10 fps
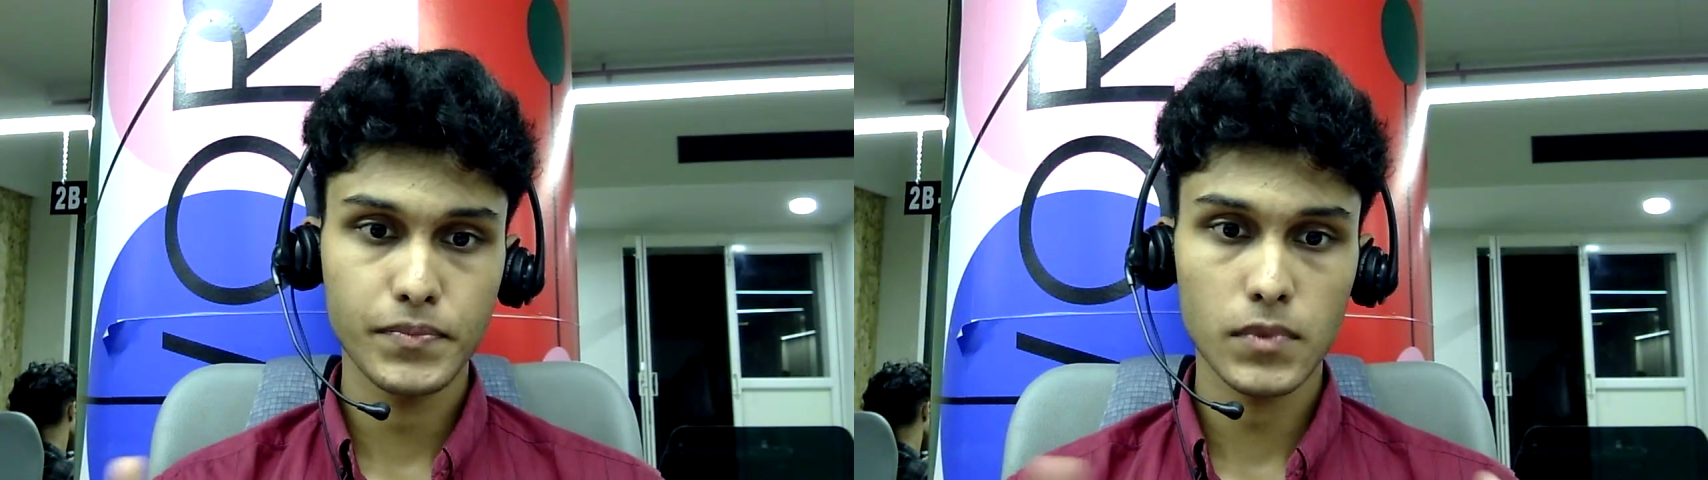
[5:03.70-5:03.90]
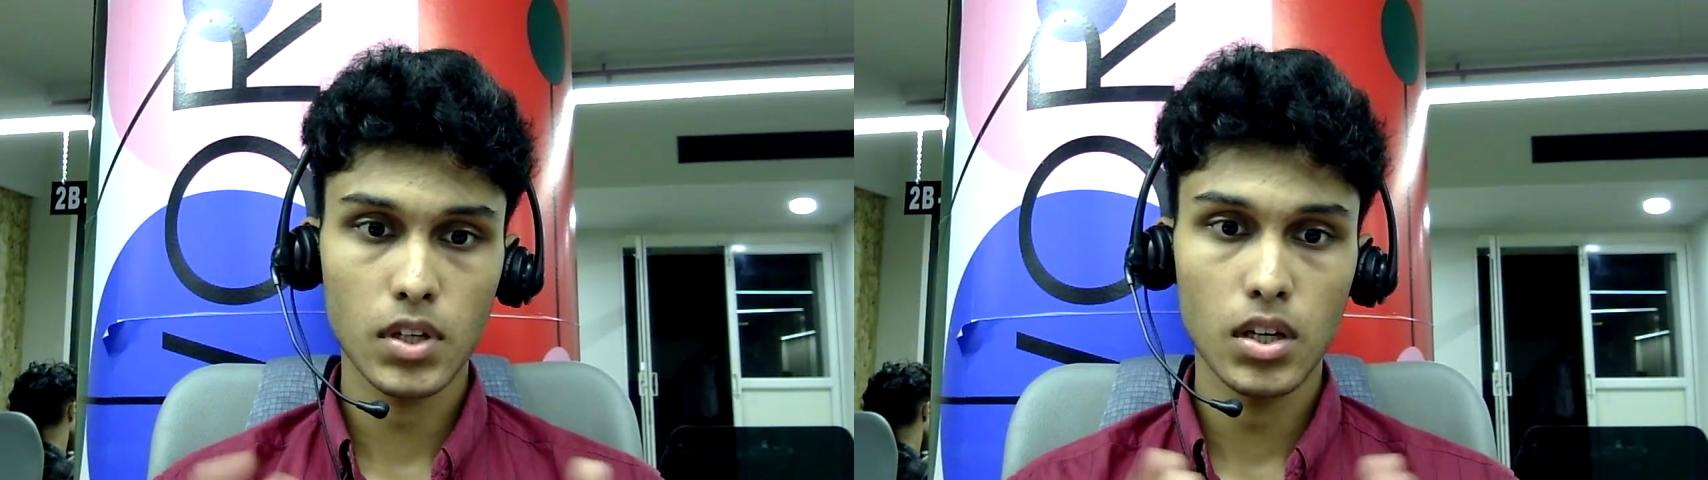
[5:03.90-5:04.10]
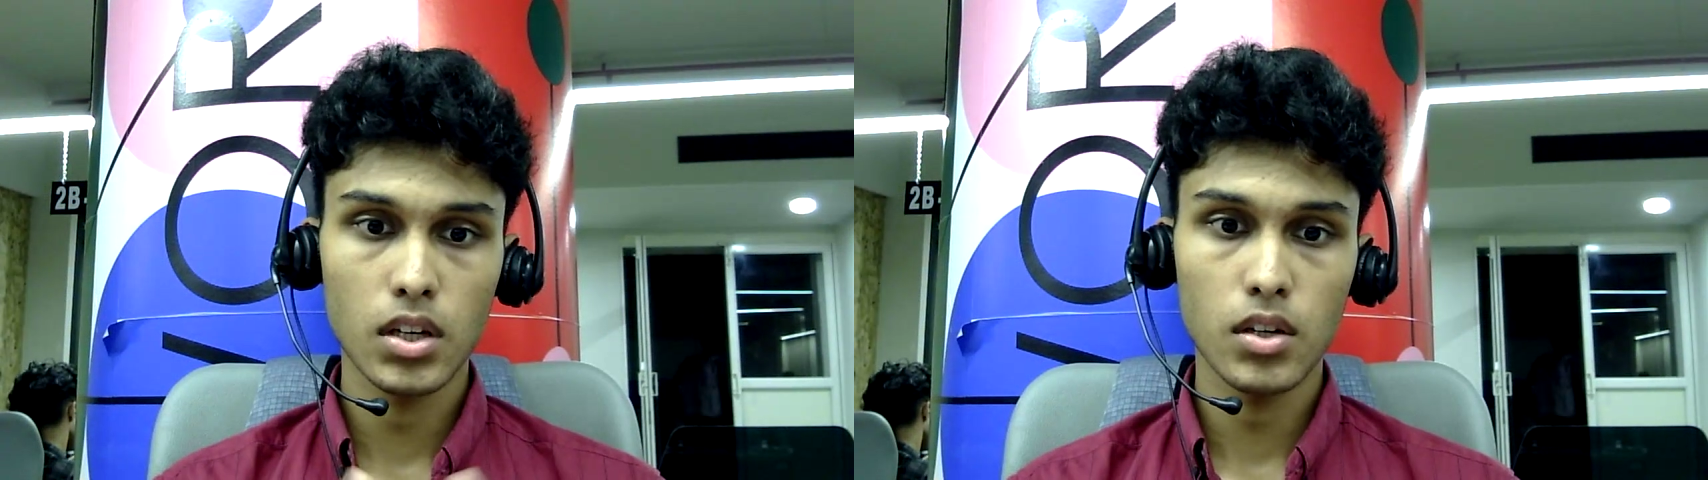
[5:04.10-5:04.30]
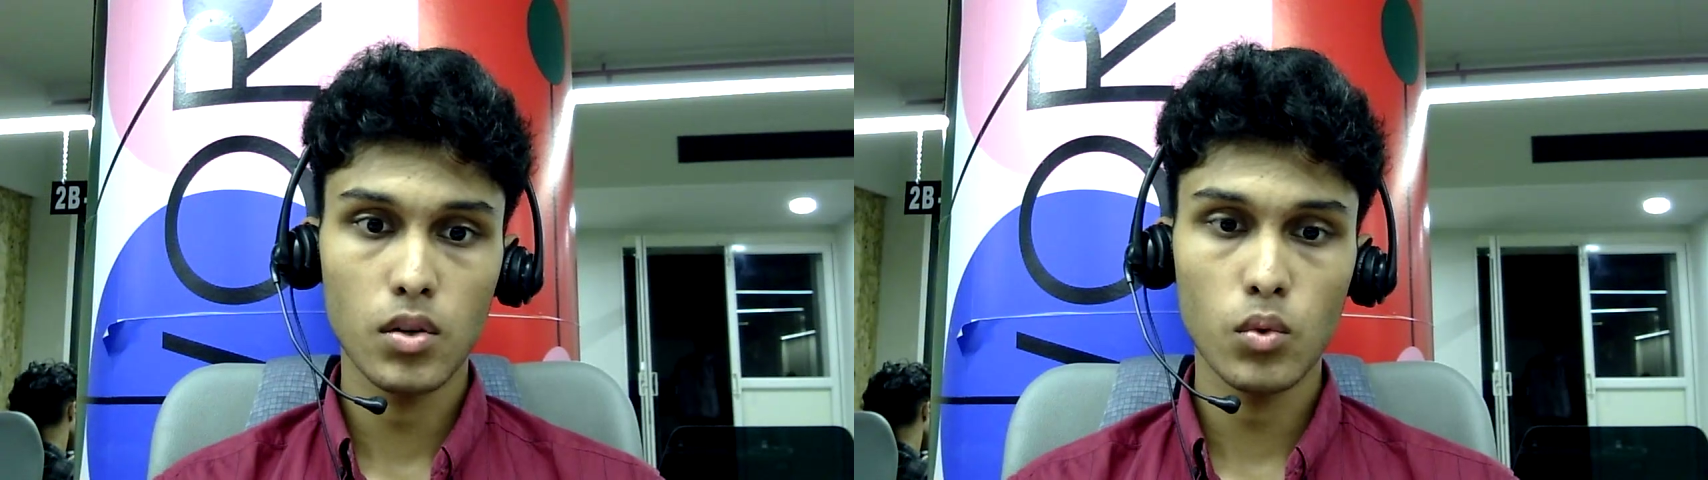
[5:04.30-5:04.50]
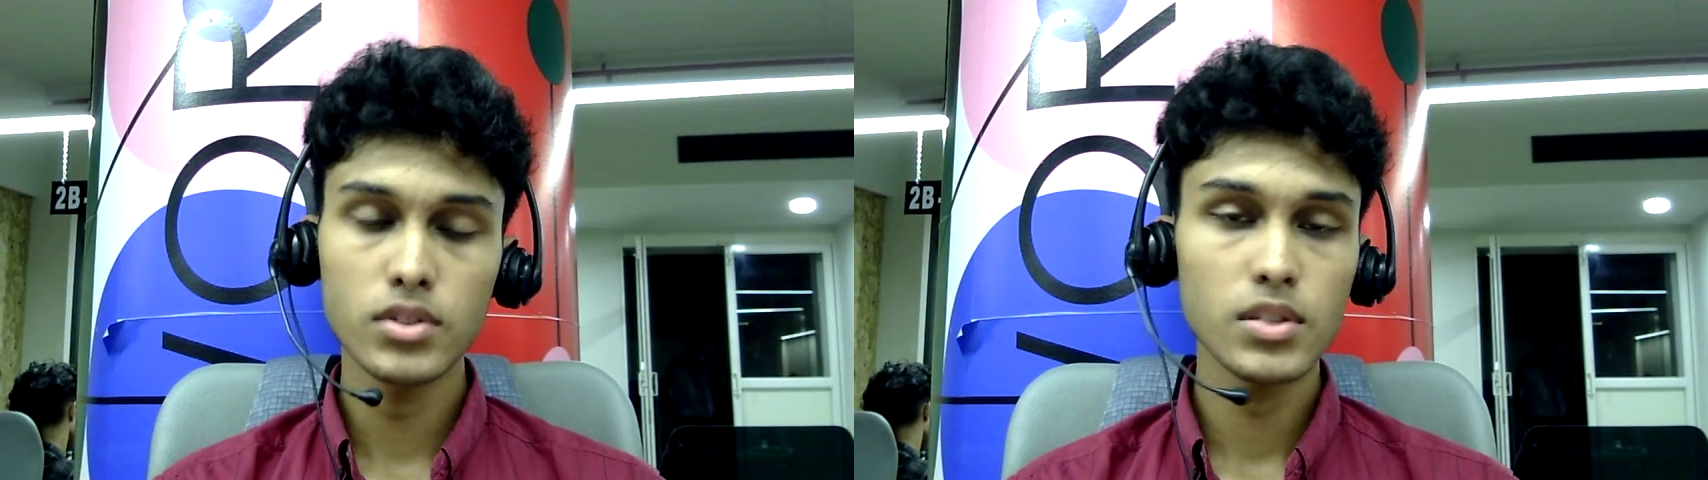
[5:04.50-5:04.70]
One thing we
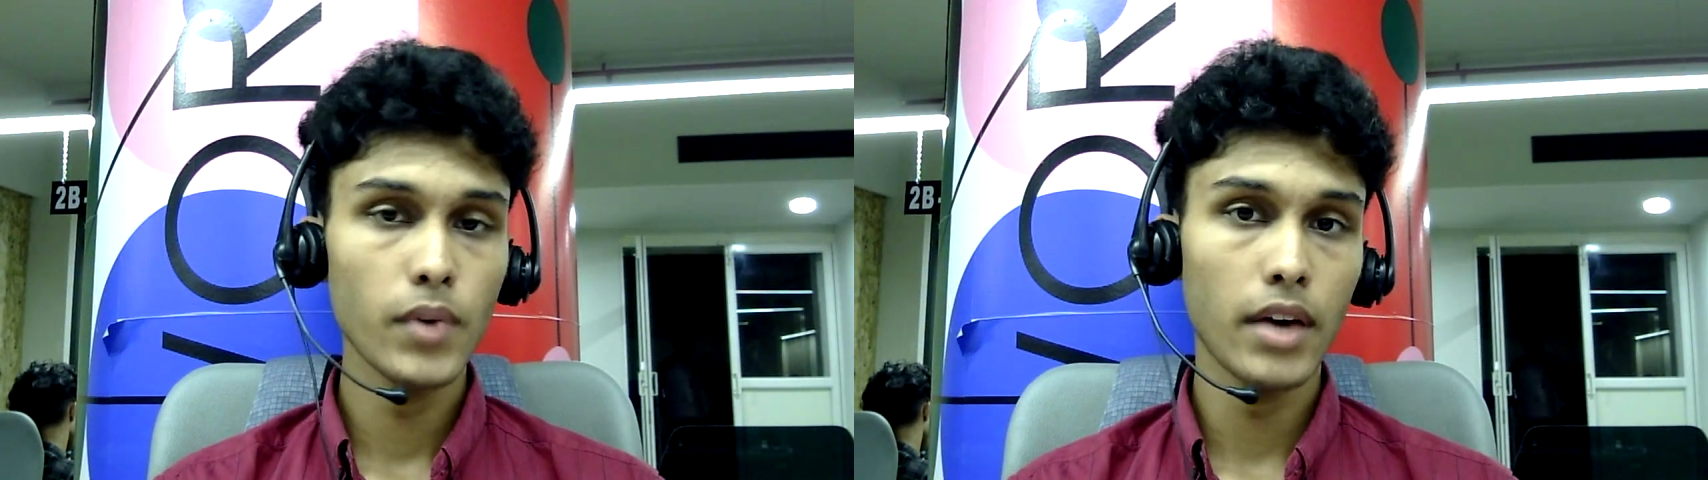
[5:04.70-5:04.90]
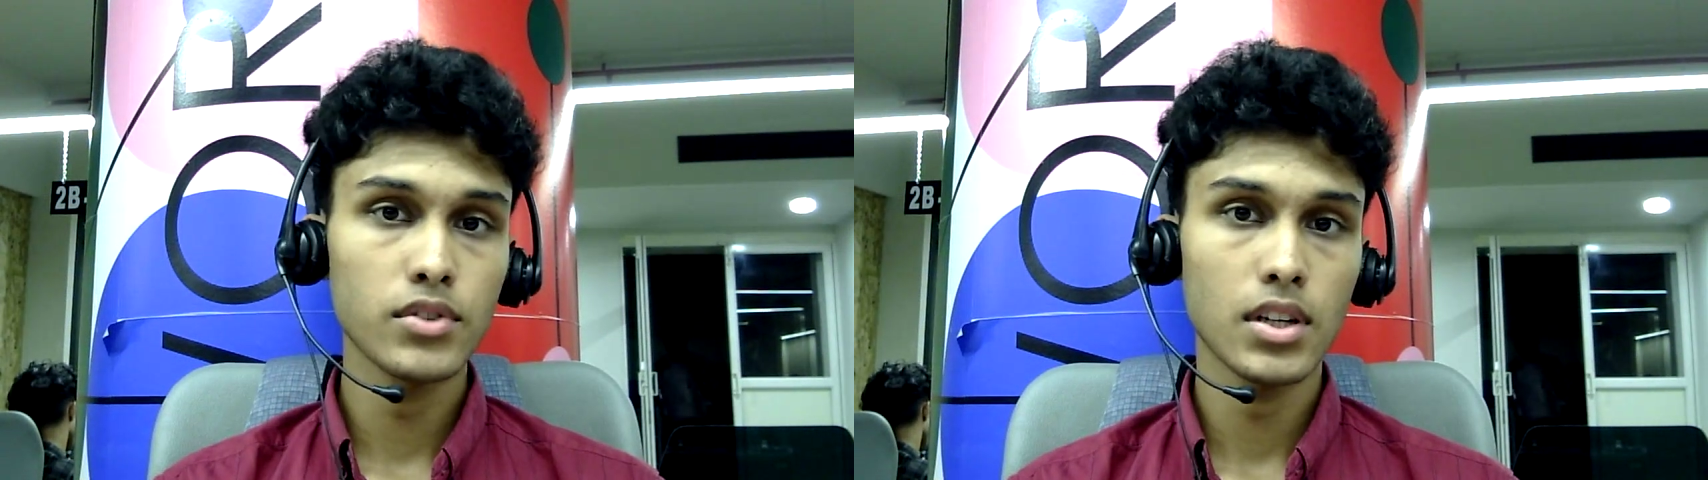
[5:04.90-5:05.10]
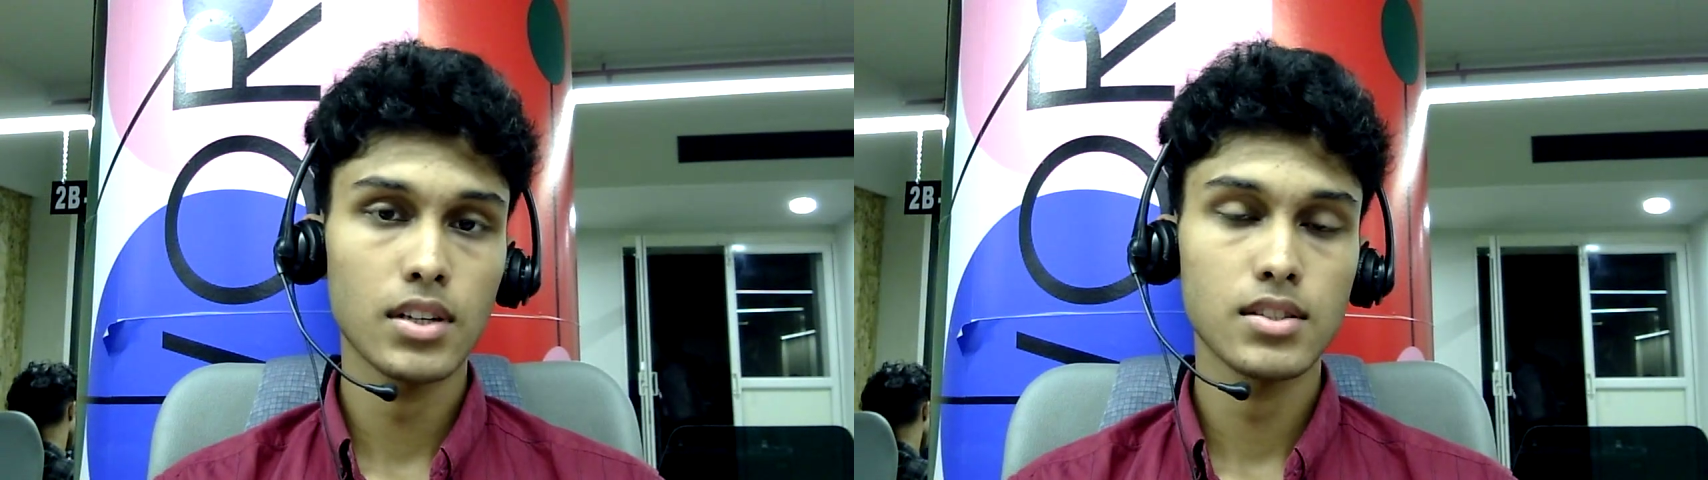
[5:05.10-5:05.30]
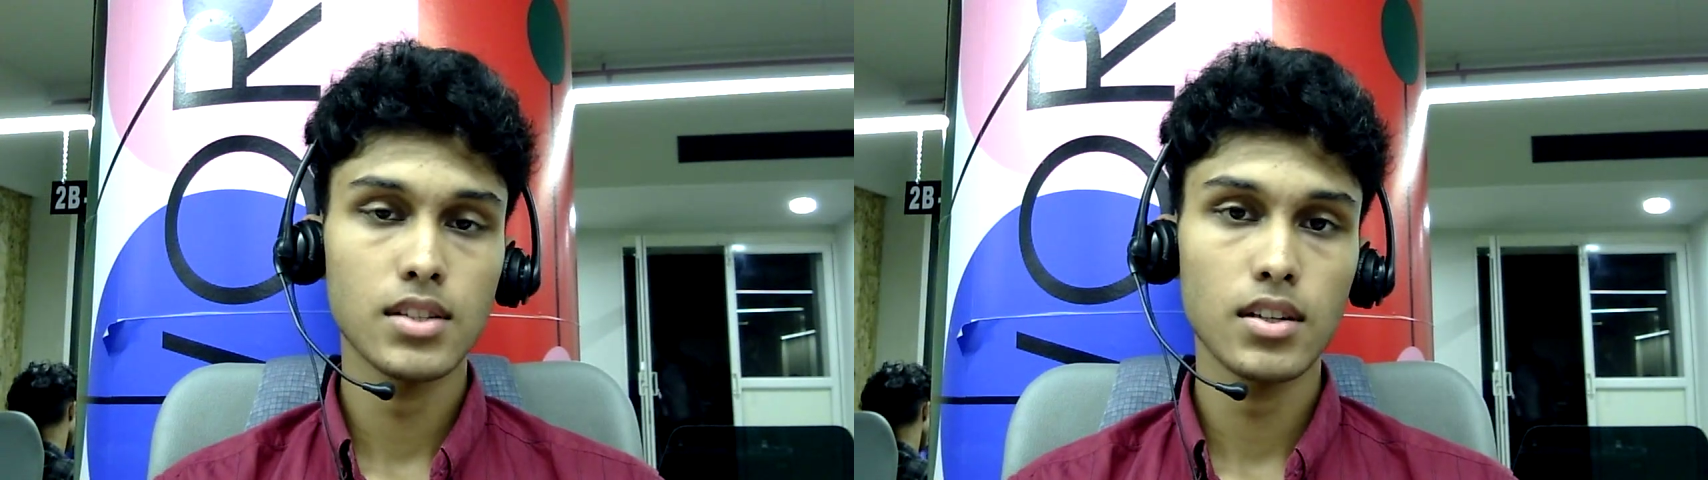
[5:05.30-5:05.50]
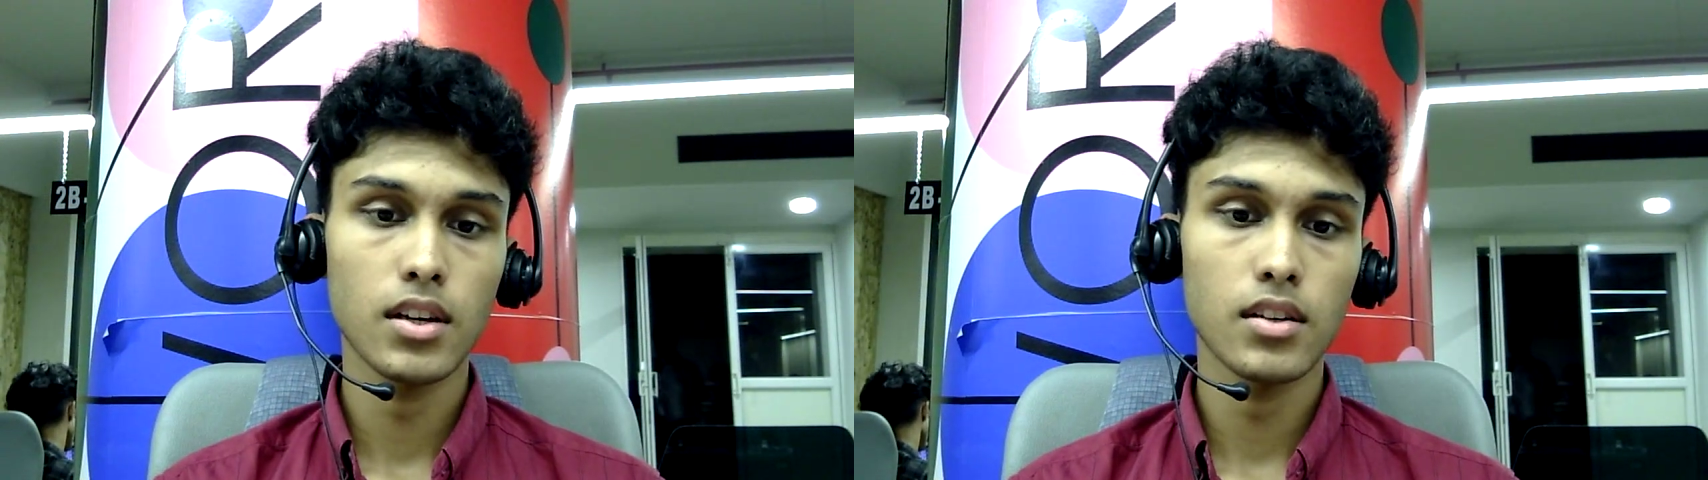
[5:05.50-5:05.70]
have to understand here
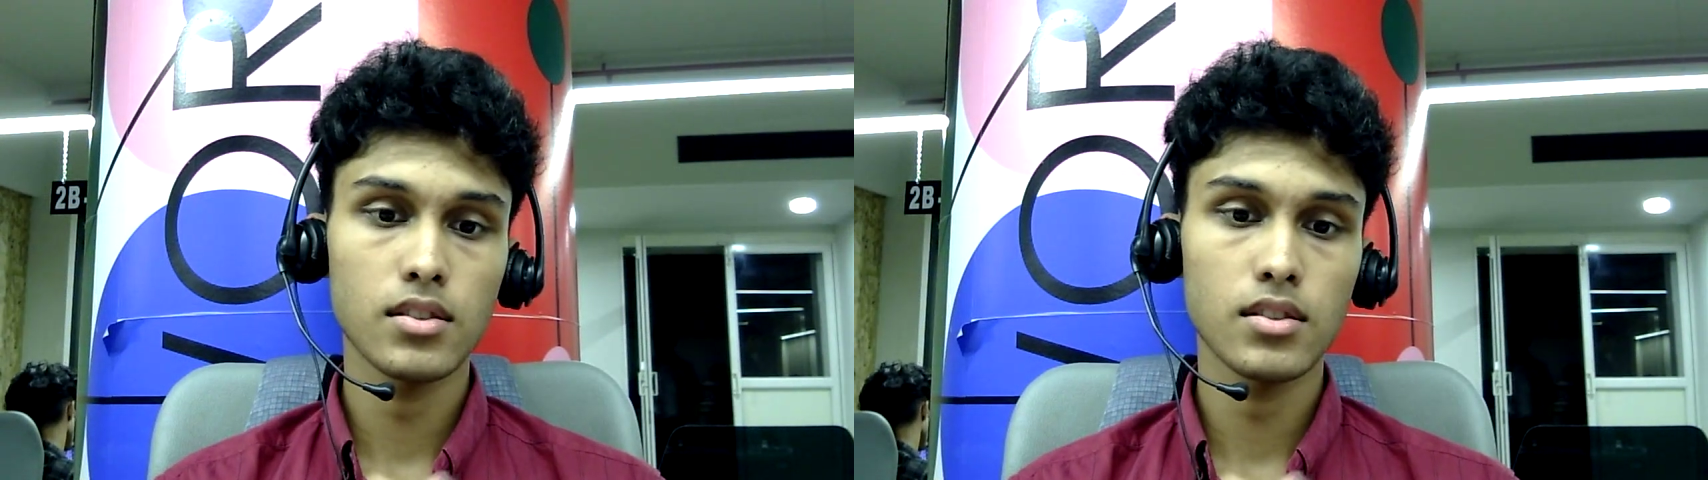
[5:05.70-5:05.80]
is the